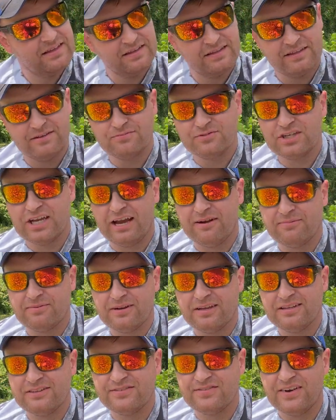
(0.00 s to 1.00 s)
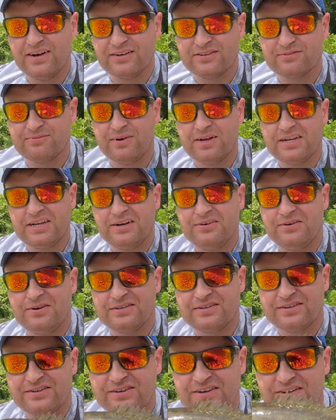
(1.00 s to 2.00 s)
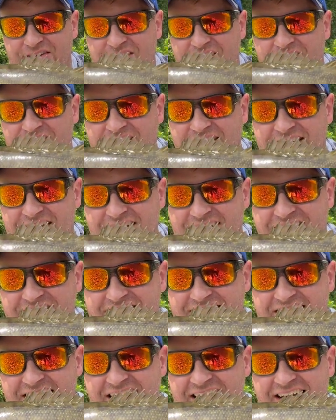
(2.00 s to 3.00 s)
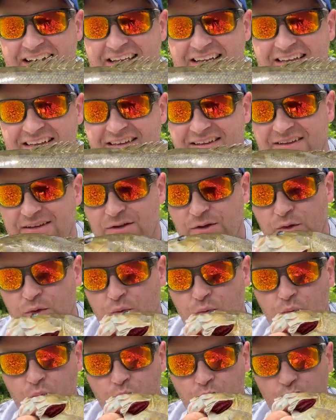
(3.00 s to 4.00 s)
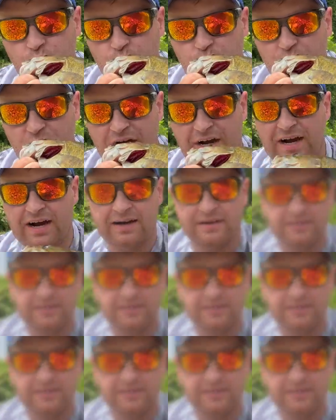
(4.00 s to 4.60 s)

Them Japanese folks might know what they're doing. Look at that. Mwah,